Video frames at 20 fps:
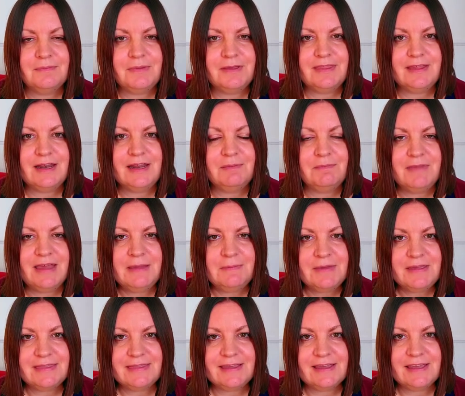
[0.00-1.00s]
But then it made
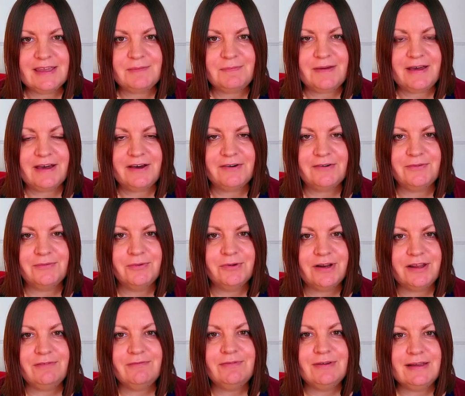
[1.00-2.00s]
me think about
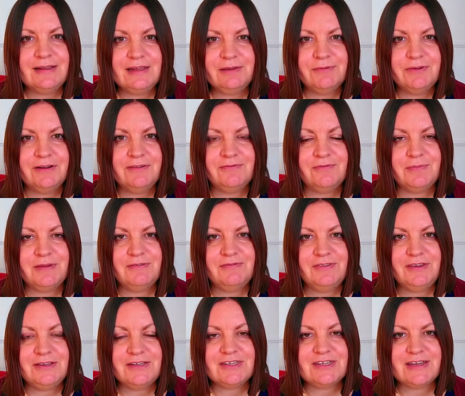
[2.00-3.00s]
what I really wanted for my
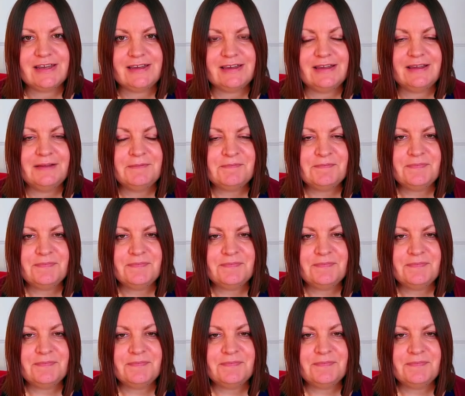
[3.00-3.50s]
future.